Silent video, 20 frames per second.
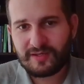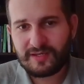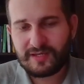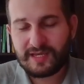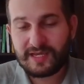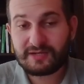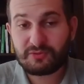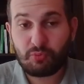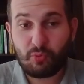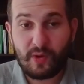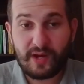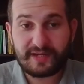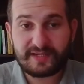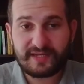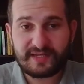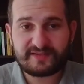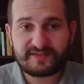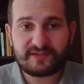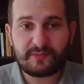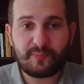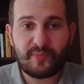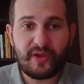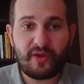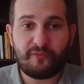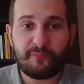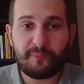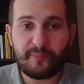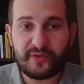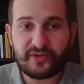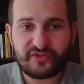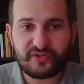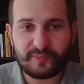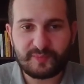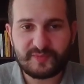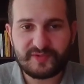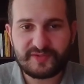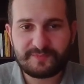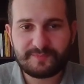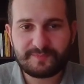and white has the pair of bishops.